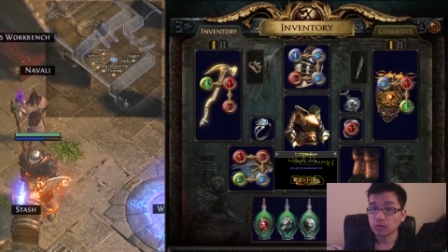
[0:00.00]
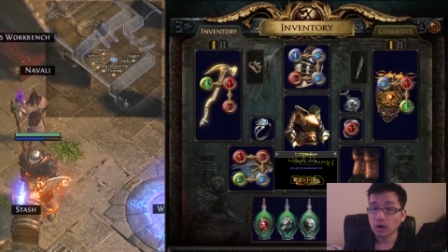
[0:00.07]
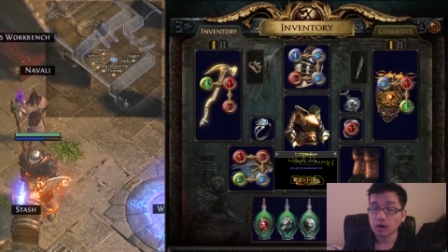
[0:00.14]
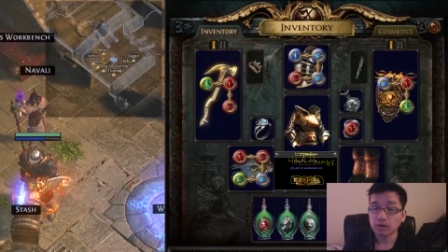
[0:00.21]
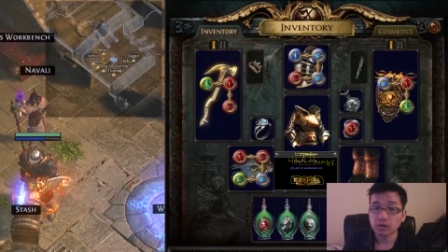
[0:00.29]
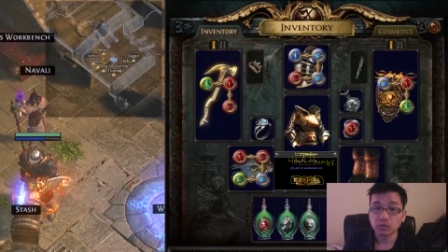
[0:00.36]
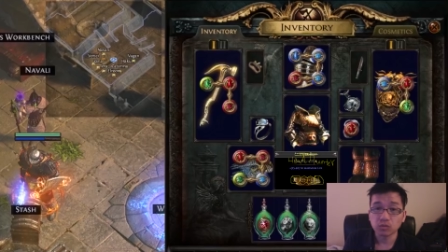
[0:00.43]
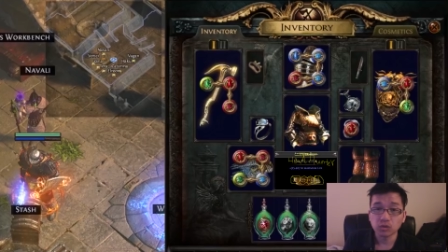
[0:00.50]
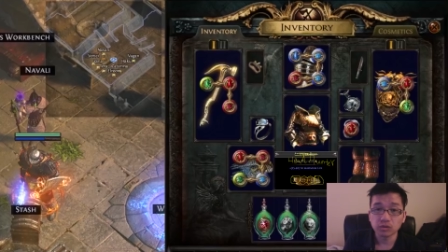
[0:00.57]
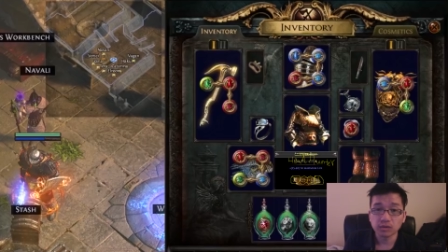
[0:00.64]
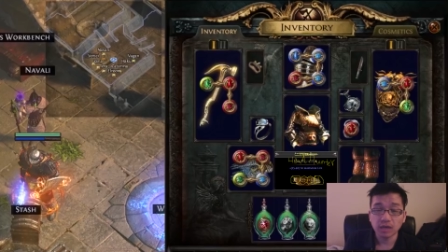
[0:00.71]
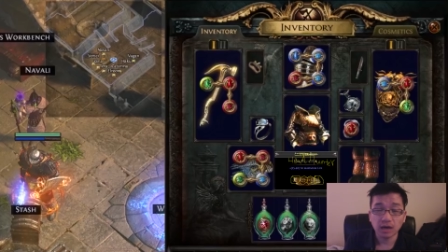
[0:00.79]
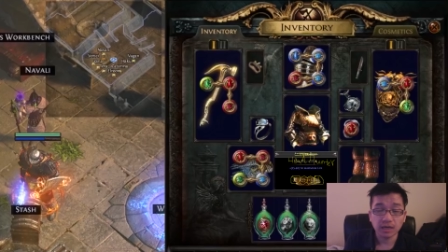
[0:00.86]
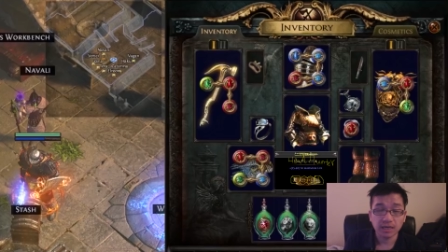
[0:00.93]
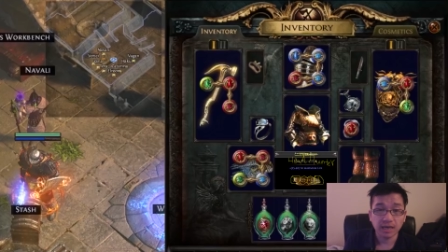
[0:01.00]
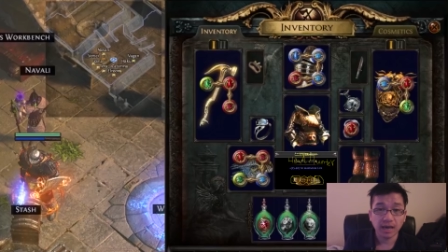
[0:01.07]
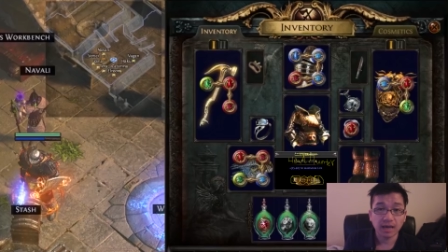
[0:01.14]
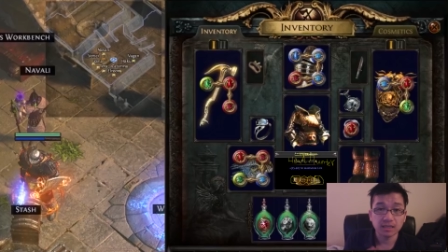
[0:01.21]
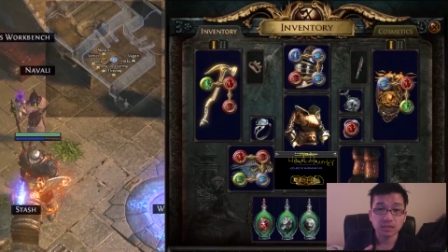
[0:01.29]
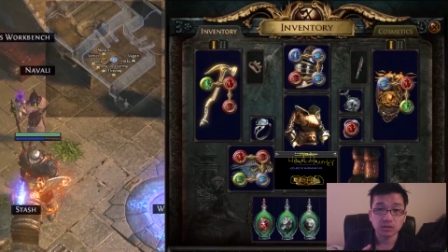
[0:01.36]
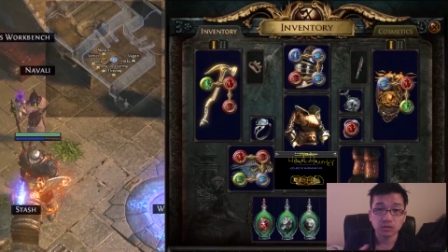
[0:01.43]
while it will not
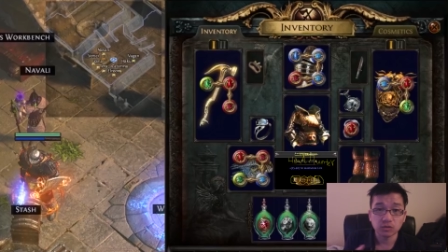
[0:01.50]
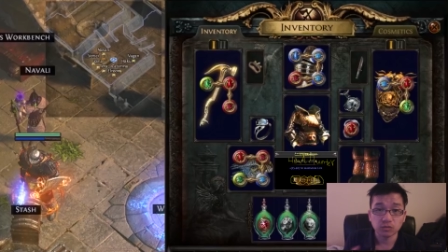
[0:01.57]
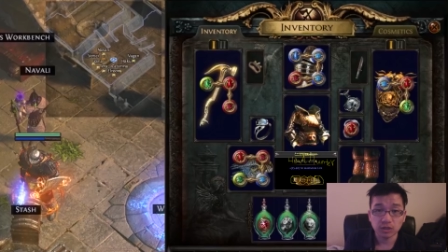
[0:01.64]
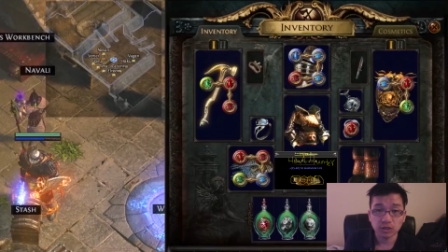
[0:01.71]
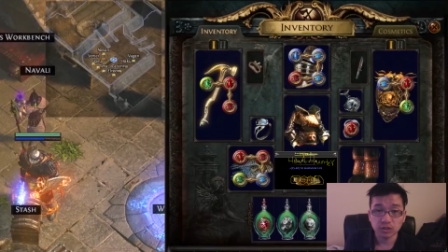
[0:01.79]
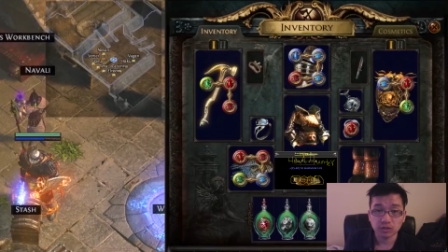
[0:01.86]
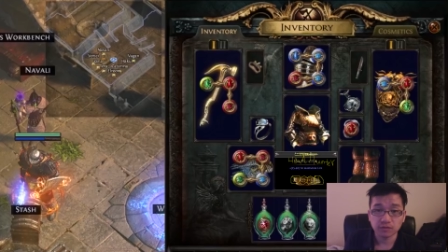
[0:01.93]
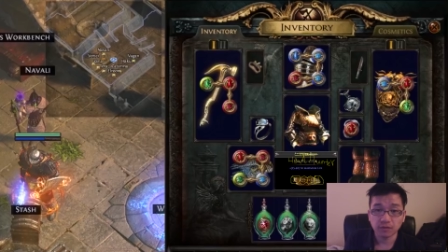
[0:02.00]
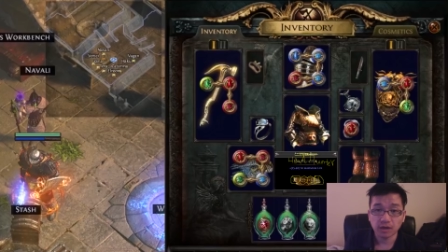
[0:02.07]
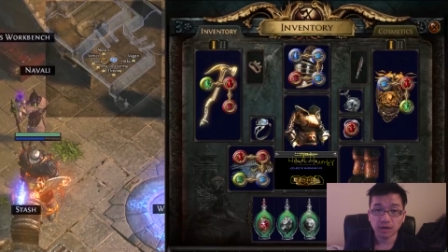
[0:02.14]
get added to your Righteous